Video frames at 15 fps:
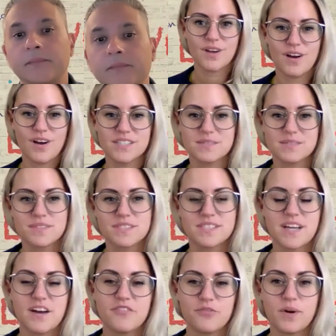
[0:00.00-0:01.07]
Awesome
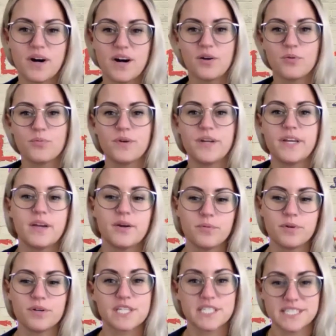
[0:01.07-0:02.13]
stuff. Well, we
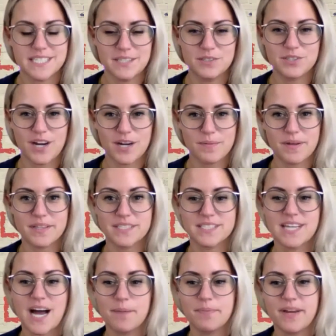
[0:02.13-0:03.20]
will continue talking about this
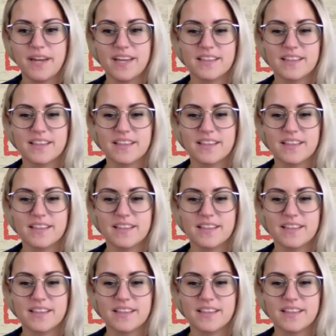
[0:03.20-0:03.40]
topic.